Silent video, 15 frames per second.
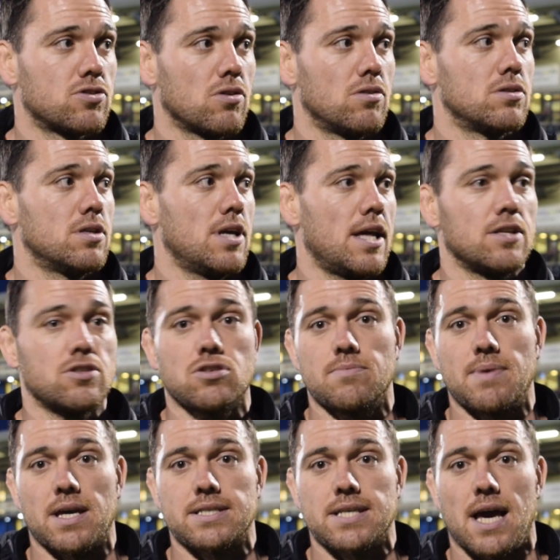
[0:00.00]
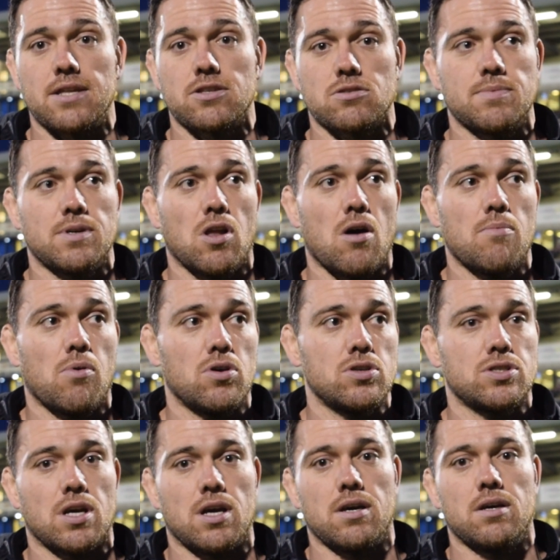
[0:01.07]
So yeah, it's going to be exciting. There's going to be a lot of
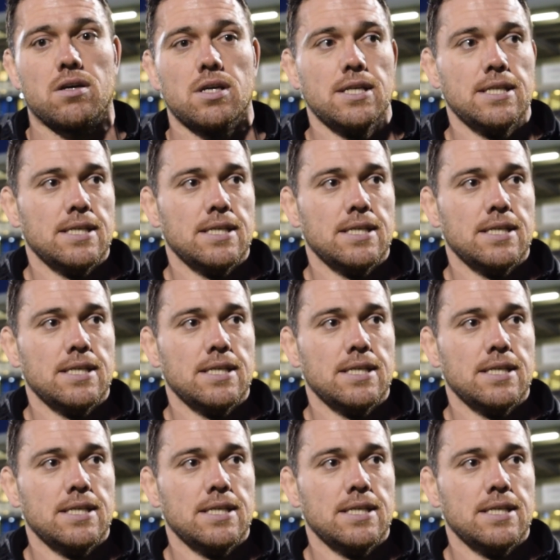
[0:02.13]
boys that